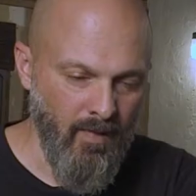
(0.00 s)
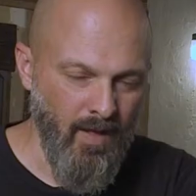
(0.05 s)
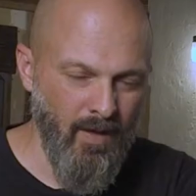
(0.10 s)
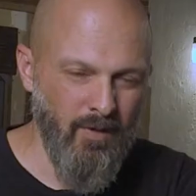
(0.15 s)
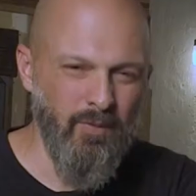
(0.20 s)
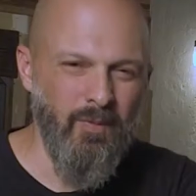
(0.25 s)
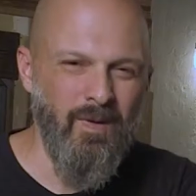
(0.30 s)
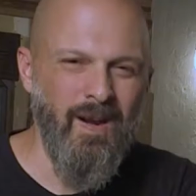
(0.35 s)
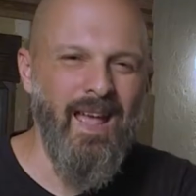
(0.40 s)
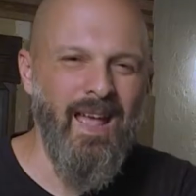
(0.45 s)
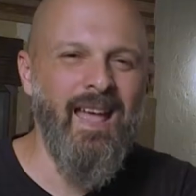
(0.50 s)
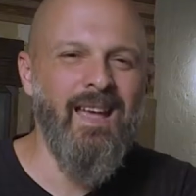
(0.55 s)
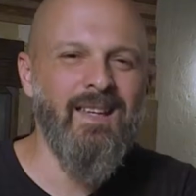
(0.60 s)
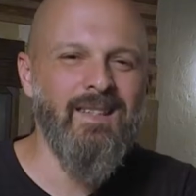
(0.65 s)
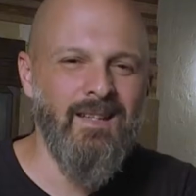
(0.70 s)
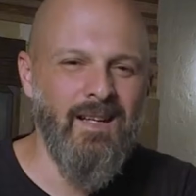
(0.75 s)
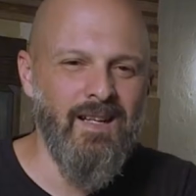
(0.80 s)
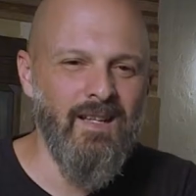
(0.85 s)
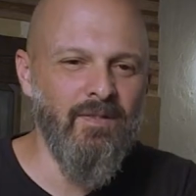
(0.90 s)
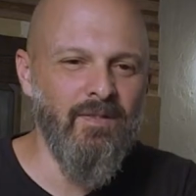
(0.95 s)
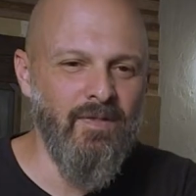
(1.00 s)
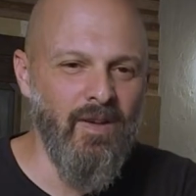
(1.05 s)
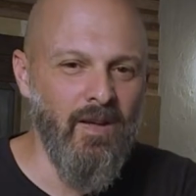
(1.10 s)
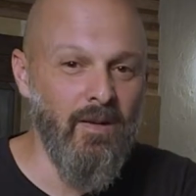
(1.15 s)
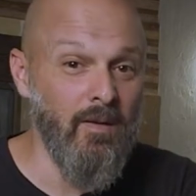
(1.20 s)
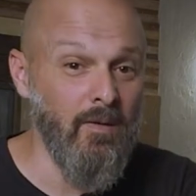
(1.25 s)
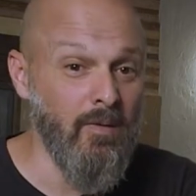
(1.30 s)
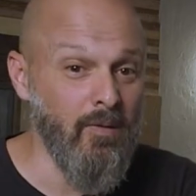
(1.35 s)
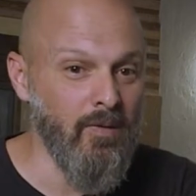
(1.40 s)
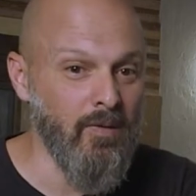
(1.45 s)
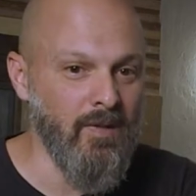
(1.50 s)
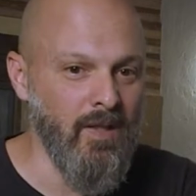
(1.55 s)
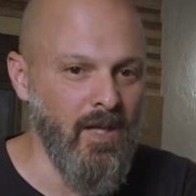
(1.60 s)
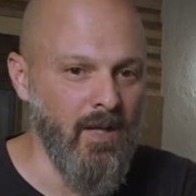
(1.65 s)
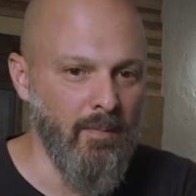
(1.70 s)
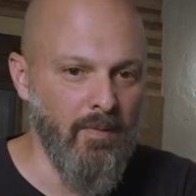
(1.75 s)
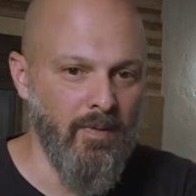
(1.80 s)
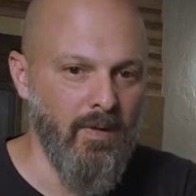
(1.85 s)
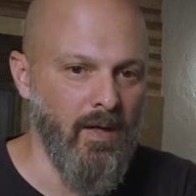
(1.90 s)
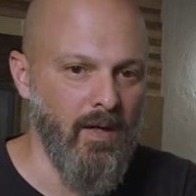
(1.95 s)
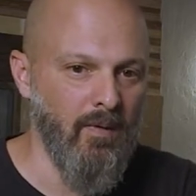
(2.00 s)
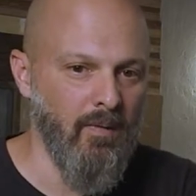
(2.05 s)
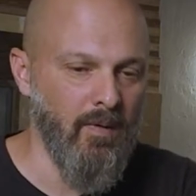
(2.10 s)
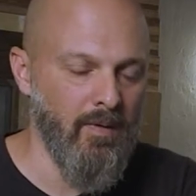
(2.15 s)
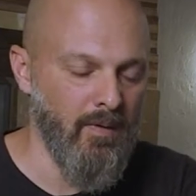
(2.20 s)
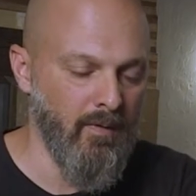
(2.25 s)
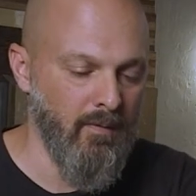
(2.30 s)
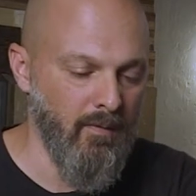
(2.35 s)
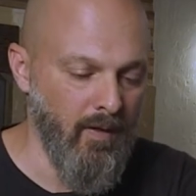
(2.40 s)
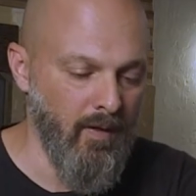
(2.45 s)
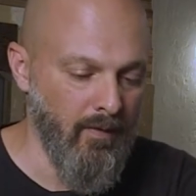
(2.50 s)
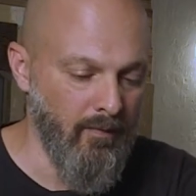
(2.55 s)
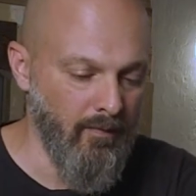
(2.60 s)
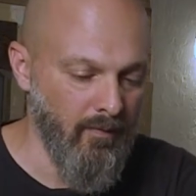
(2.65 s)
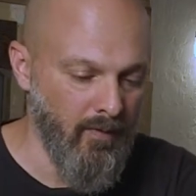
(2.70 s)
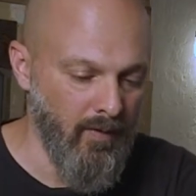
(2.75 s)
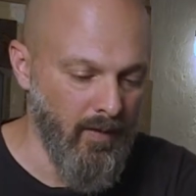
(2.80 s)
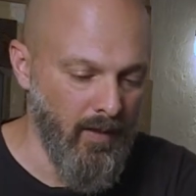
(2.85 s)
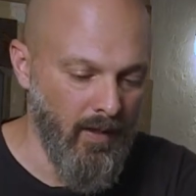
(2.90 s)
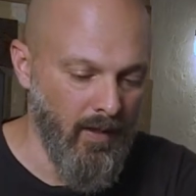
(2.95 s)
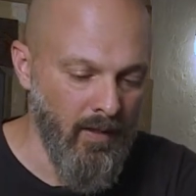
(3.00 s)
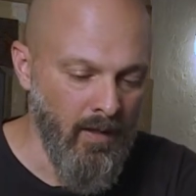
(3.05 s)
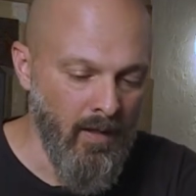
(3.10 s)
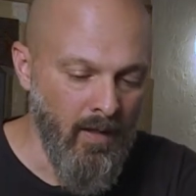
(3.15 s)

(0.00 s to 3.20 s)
It was when I accidentally found a cool sample that I wasn't ready for yet.